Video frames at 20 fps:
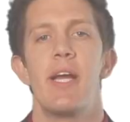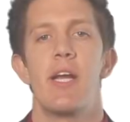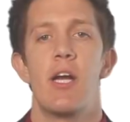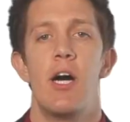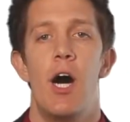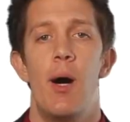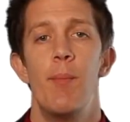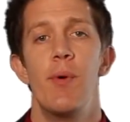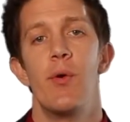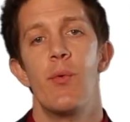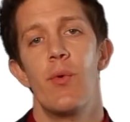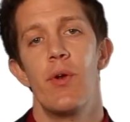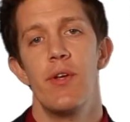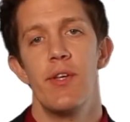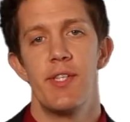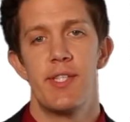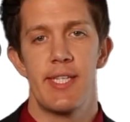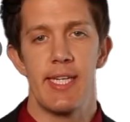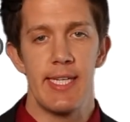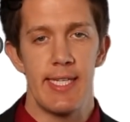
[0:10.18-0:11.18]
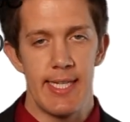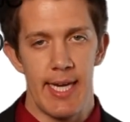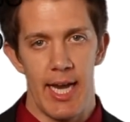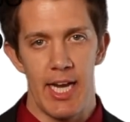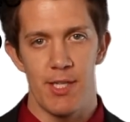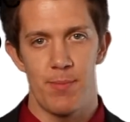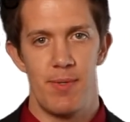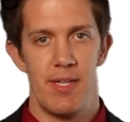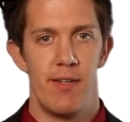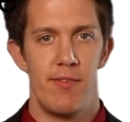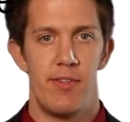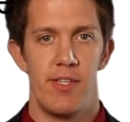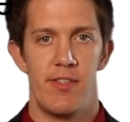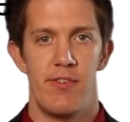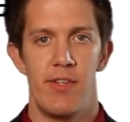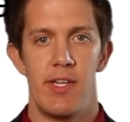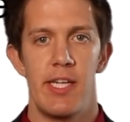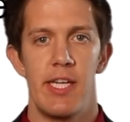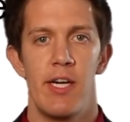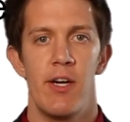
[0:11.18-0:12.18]
common real estate tax benefits
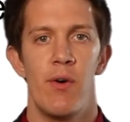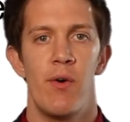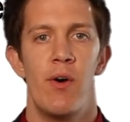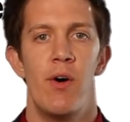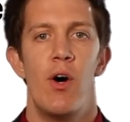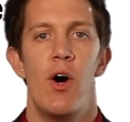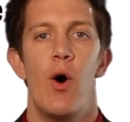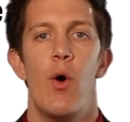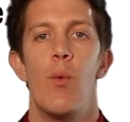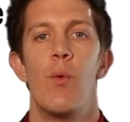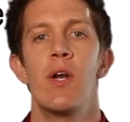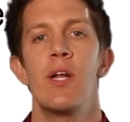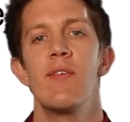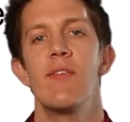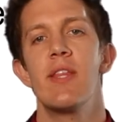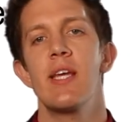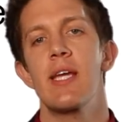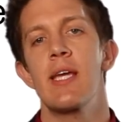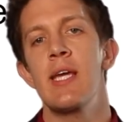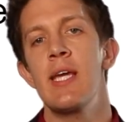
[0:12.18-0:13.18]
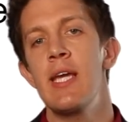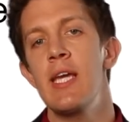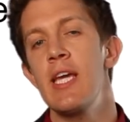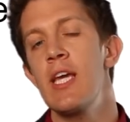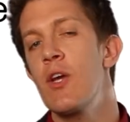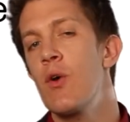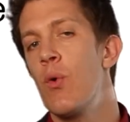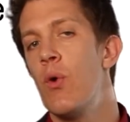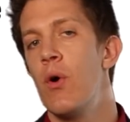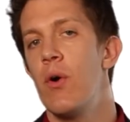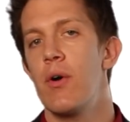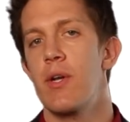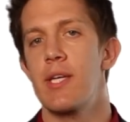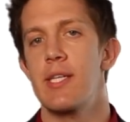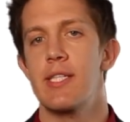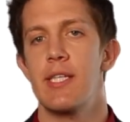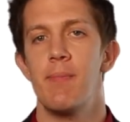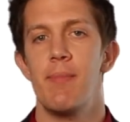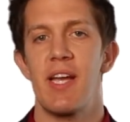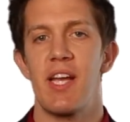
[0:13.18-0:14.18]
video, one of the key
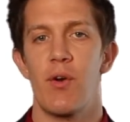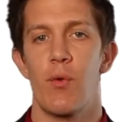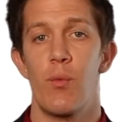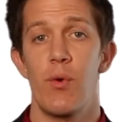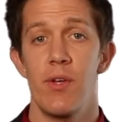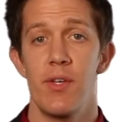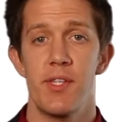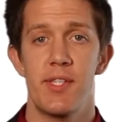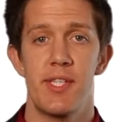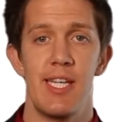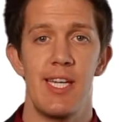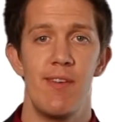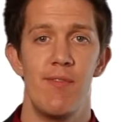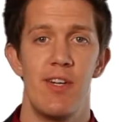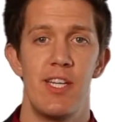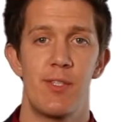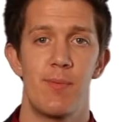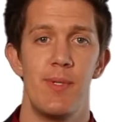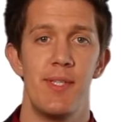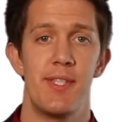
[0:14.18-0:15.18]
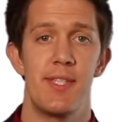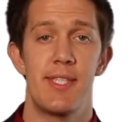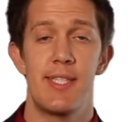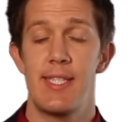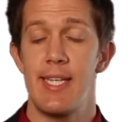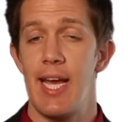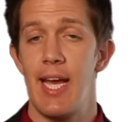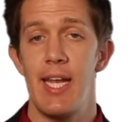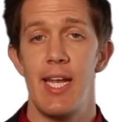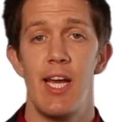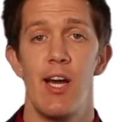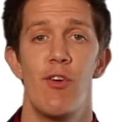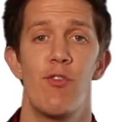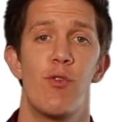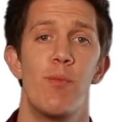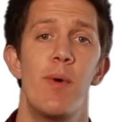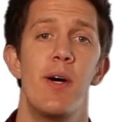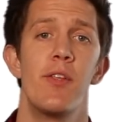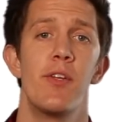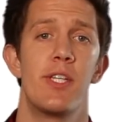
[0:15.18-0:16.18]
qualities that make real estate investments stand out
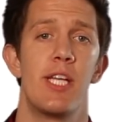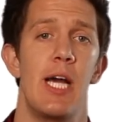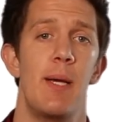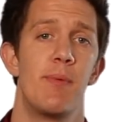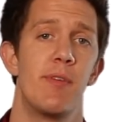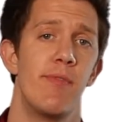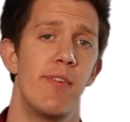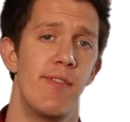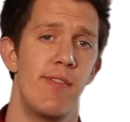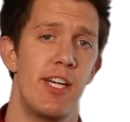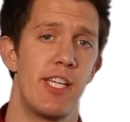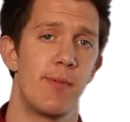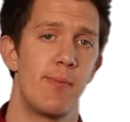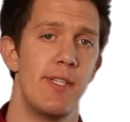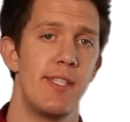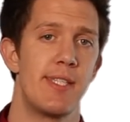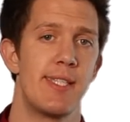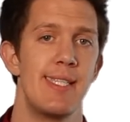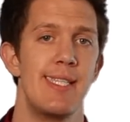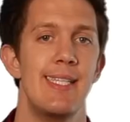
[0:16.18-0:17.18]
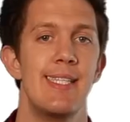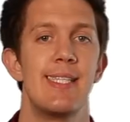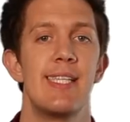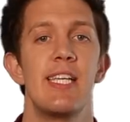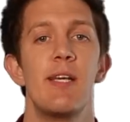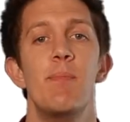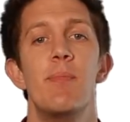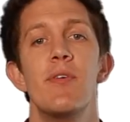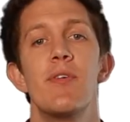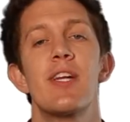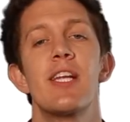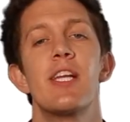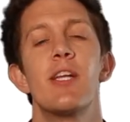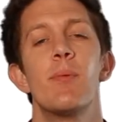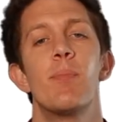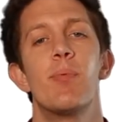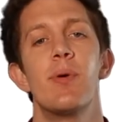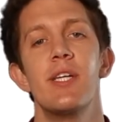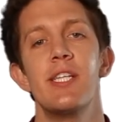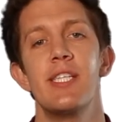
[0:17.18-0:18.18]
from other types of investments is the ability to
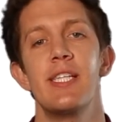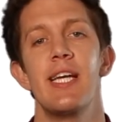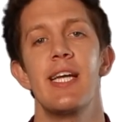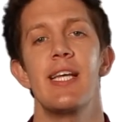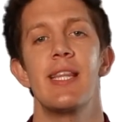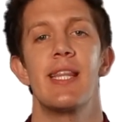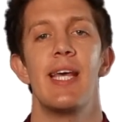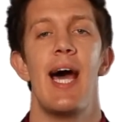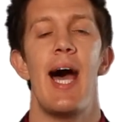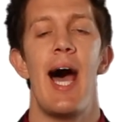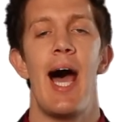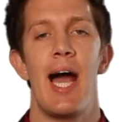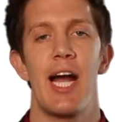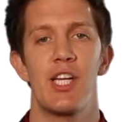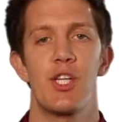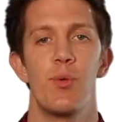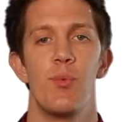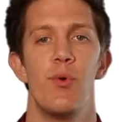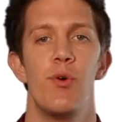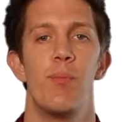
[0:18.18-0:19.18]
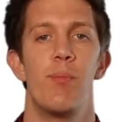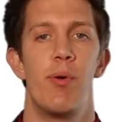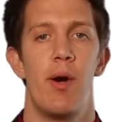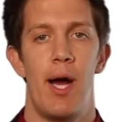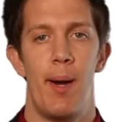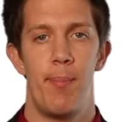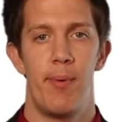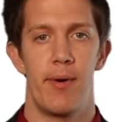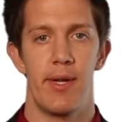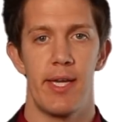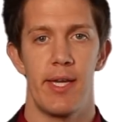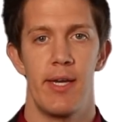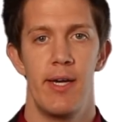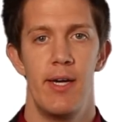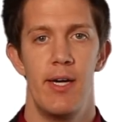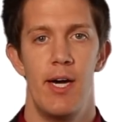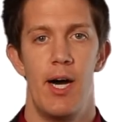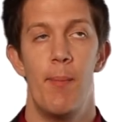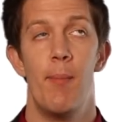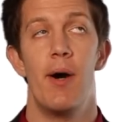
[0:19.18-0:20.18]
depreciate the actual property,
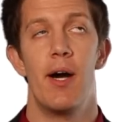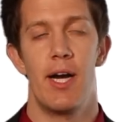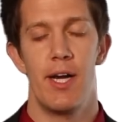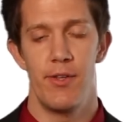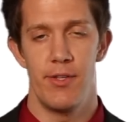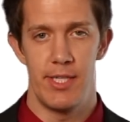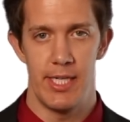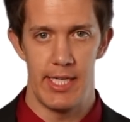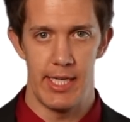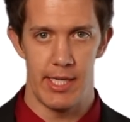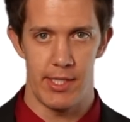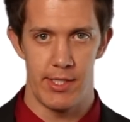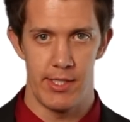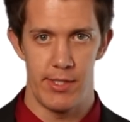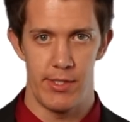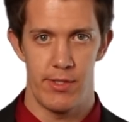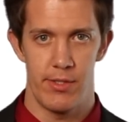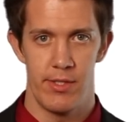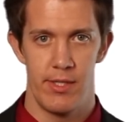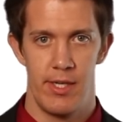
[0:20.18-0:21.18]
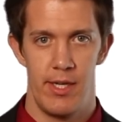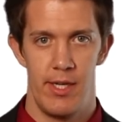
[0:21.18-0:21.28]
among other deductions.